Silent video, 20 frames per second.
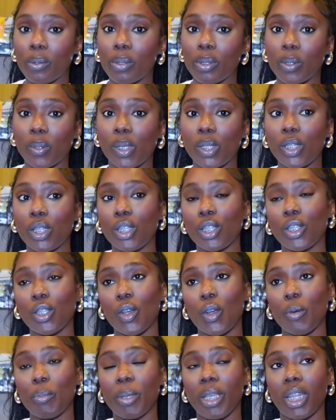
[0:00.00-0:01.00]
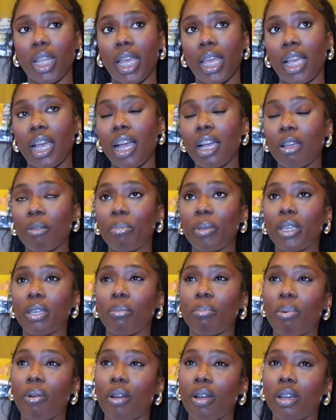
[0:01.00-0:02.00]
So it just showed me like I could be a
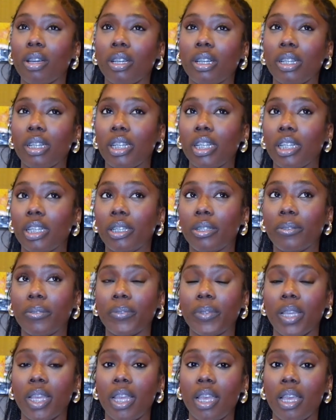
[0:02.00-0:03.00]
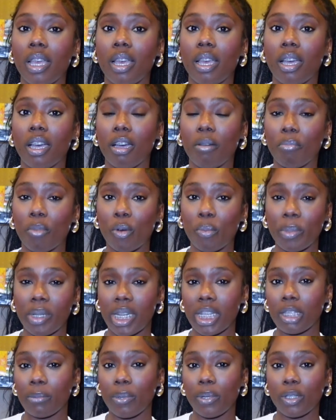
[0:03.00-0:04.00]
part of a moment
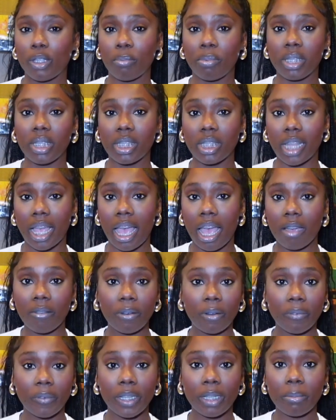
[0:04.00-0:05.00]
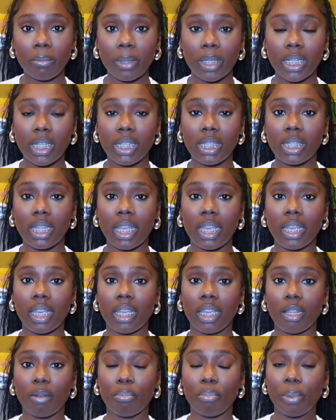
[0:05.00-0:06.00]
that's supposed to be sad for families
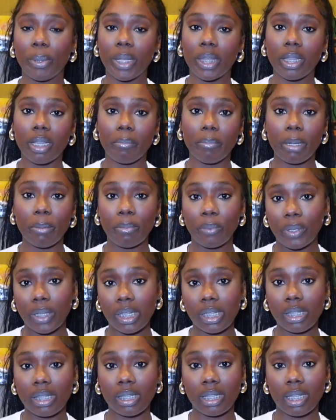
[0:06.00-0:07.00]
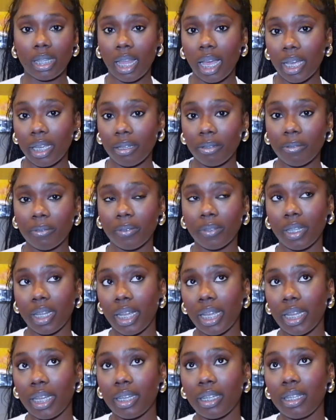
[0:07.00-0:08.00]
and bring their memories to life,
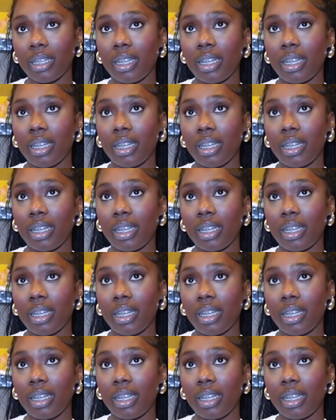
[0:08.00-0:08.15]
like,